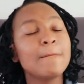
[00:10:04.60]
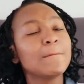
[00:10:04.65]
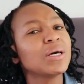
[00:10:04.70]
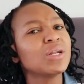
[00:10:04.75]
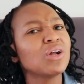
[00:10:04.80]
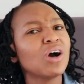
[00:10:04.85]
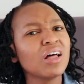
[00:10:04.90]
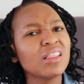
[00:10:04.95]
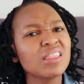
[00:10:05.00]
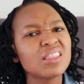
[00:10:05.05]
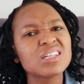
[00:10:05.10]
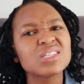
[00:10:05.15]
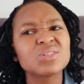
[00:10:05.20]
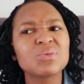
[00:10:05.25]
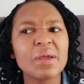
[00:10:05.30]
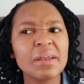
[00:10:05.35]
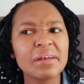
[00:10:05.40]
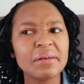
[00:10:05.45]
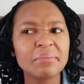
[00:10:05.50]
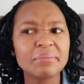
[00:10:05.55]
But on this
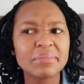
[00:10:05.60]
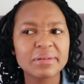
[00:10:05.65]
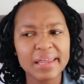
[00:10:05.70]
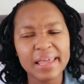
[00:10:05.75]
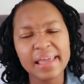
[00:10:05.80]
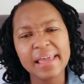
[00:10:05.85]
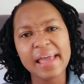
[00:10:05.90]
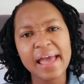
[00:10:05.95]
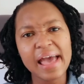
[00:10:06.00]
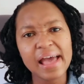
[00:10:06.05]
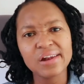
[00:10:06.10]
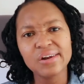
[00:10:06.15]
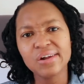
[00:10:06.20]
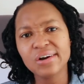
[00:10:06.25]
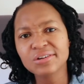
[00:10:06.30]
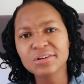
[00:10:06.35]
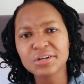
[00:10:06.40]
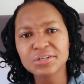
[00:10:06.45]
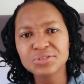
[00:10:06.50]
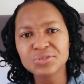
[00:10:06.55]
random day, I
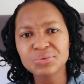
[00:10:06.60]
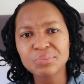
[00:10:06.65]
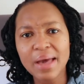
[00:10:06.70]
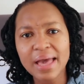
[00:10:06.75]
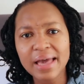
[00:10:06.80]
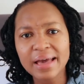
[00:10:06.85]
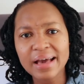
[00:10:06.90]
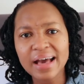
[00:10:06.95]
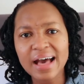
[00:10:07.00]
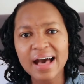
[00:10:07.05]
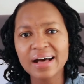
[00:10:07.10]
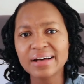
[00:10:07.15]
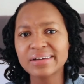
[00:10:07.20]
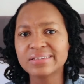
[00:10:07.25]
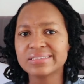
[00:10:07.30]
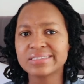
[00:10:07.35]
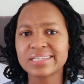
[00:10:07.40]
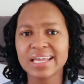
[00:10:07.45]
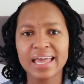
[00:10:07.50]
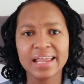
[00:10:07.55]
logged onto my
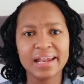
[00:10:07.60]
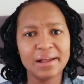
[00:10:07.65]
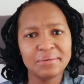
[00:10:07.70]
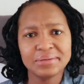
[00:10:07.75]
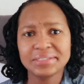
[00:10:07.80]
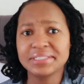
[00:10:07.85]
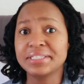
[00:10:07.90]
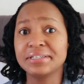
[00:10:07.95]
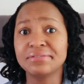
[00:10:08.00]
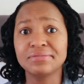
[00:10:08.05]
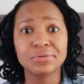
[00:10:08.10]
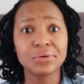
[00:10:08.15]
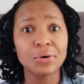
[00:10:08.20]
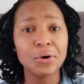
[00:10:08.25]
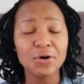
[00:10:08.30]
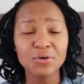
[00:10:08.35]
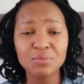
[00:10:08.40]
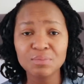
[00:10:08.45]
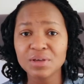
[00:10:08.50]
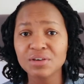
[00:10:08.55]
account and I wasn't even
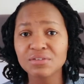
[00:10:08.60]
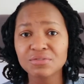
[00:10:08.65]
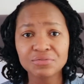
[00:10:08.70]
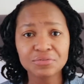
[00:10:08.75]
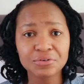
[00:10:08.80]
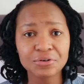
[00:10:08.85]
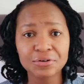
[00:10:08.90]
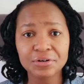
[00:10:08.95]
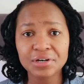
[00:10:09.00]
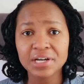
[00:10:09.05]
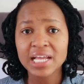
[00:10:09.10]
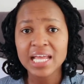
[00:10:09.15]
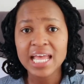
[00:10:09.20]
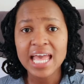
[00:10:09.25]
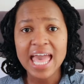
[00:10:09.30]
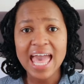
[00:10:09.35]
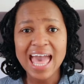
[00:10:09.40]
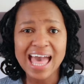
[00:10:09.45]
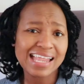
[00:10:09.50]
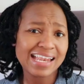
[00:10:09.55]
hoping for
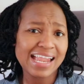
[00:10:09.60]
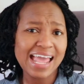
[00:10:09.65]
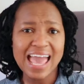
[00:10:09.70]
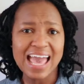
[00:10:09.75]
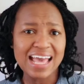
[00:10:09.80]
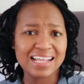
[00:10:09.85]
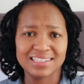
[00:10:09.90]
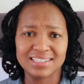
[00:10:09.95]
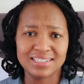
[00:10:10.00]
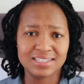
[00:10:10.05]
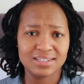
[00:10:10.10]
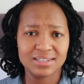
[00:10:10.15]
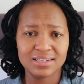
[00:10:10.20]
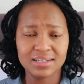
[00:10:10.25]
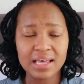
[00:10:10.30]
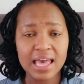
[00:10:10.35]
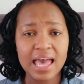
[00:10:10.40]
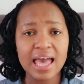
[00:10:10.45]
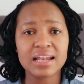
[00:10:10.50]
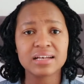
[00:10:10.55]
an at.
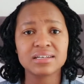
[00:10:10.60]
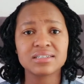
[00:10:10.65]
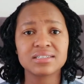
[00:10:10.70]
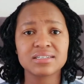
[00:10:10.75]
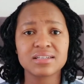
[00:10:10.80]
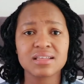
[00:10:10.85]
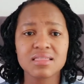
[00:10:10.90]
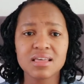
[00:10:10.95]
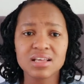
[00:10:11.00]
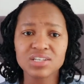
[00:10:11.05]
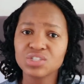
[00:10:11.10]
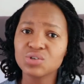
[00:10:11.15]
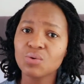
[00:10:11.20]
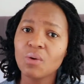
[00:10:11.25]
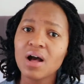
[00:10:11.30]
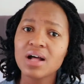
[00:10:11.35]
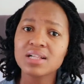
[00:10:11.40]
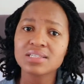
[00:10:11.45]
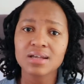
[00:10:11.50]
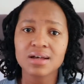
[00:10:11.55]
And there she
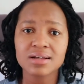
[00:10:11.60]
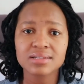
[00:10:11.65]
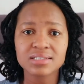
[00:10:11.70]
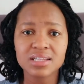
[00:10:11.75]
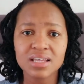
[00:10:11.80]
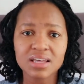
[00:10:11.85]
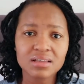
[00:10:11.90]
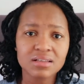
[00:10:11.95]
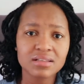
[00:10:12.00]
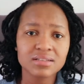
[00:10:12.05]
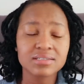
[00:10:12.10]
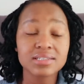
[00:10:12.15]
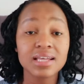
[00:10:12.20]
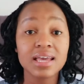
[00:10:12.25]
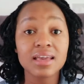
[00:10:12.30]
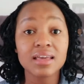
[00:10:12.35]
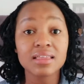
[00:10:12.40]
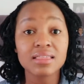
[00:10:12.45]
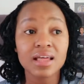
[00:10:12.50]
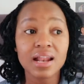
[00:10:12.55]
was
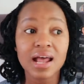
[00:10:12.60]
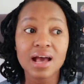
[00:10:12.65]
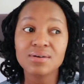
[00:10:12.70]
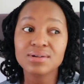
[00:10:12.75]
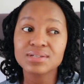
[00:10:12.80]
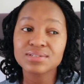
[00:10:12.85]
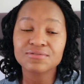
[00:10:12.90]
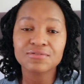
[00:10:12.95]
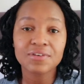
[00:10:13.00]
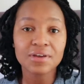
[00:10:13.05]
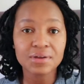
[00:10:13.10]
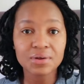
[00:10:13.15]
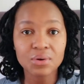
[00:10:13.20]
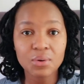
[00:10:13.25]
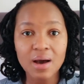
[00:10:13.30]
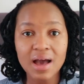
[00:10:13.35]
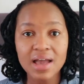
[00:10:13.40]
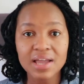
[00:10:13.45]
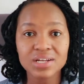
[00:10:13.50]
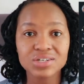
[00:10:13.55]
saying that I was very
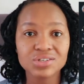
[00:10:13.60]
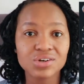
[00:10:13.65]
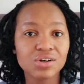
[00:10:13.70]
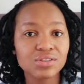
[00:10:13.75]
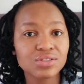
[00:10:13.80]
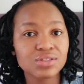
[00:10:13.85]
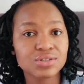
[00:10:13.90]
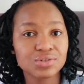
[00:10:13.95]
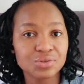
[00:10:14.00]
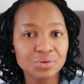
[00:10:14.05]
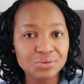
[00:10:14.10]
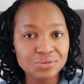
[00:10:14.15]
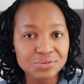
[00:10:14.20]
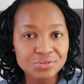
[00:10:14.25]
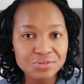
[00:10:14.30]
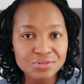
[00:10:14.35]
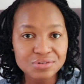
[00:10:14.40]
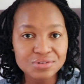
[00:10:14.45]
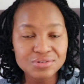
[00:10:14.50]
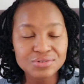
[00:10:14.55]
quiet on the
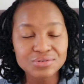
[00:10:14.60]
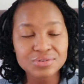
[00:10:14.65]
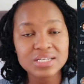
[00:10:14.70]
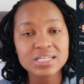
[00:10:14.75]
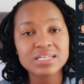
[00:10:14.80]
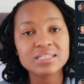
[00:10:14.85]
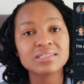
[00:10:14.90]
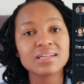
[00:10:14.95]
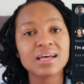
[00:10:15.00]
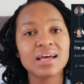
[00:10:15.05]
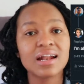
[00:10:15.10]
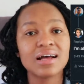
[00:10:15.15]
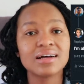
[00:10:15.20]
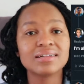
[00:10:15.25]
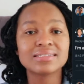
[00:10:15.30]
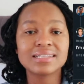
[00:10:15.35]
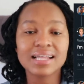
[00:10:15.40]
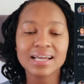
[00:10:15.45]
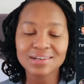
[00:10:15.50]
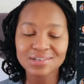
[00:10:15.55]
social streets, and I
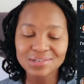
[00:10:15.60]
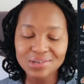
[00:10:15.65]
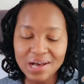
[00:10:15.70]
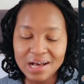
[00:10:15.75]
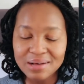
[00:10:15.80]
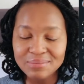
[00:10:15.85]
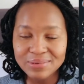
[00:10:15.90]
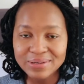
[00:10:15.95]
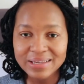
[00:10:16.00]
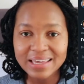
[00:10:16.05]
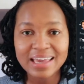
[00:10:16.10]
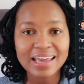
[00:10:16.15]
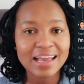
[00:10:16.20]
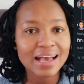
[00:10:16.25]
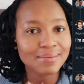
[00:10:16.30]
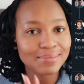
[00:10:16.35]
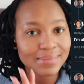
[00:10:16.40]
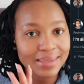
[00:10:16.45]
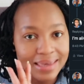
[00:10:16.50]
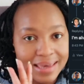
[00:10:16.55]
was like, no, I'm okay,
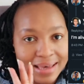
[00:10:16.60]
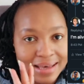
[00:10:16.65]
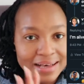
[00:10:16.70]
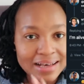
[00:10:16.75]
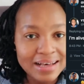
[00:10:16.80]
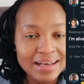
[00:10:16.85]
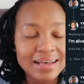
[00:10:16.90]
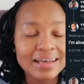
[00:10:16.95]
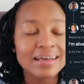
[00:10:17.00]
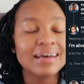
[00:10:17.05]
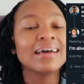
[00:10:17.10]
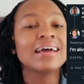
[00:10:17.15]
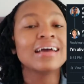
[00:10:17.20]
I'm here.